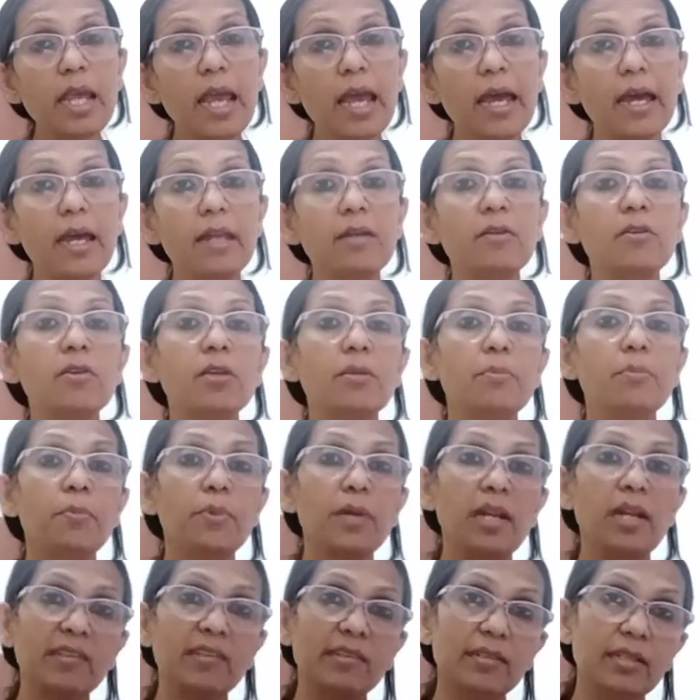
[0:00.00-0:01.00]
and
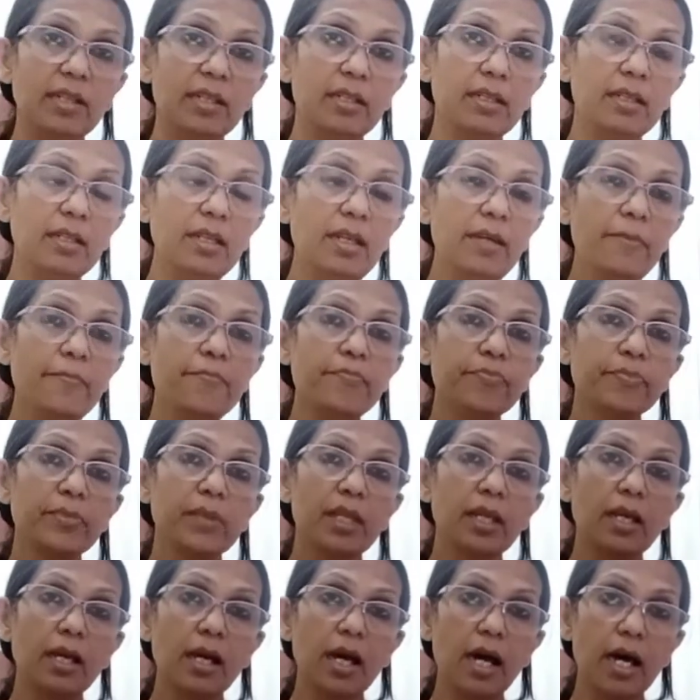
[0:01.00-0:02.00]
repressing the
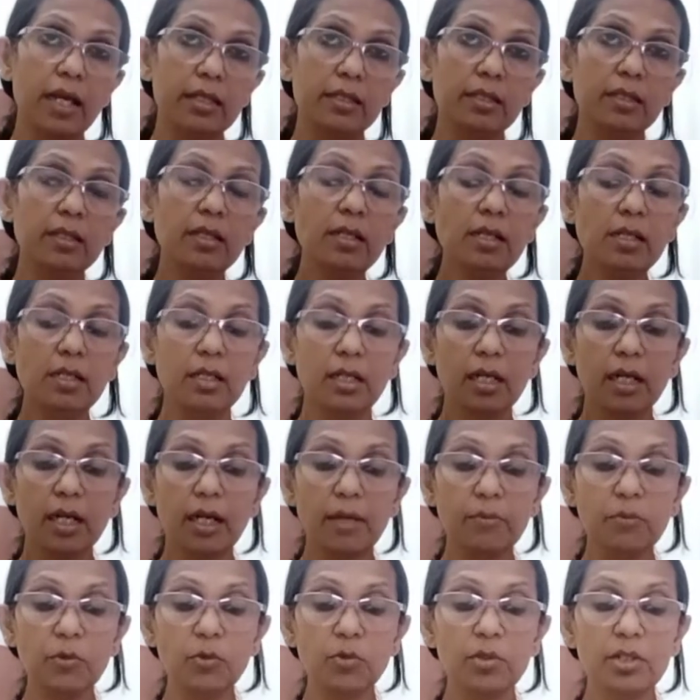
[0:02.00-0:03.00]
other
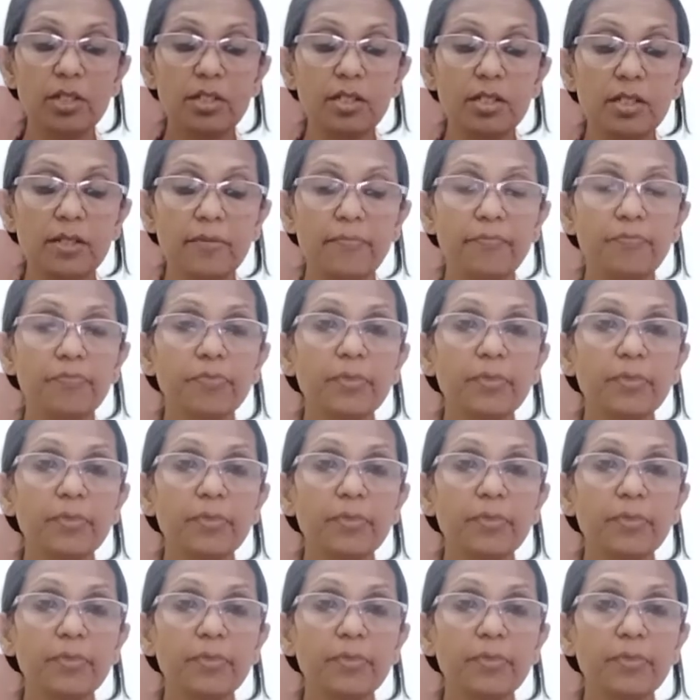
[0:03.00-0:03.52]
community.